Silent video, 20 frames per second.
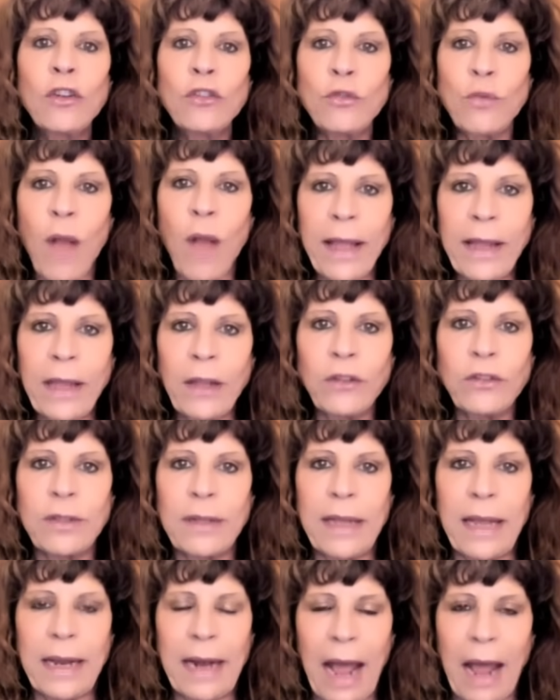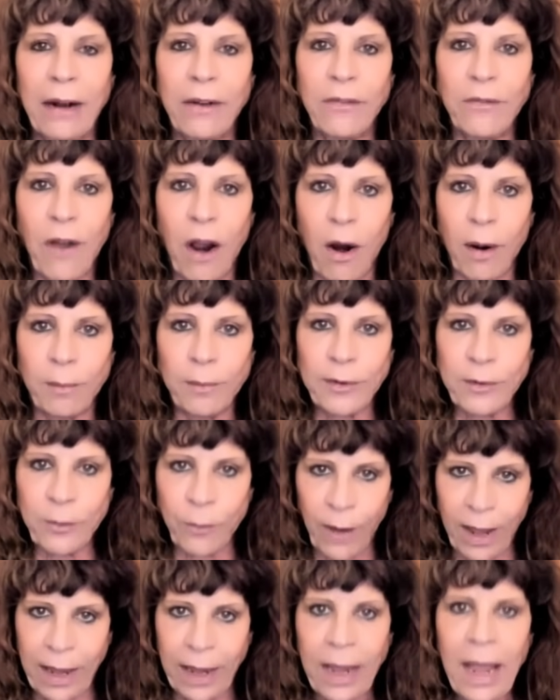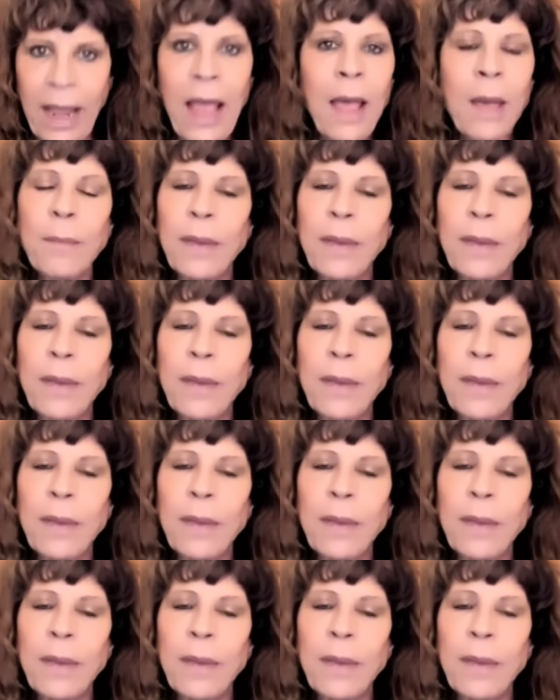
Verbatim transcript: trying to get out of harm's way,